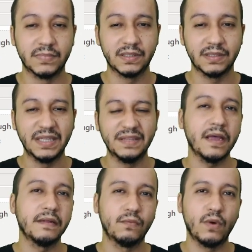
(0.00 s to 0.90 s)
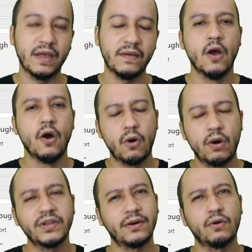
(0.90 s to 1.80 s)
eh, intense way or
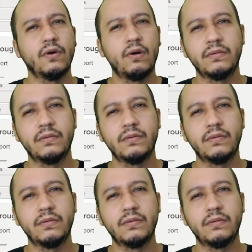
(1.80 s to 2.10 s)
the or,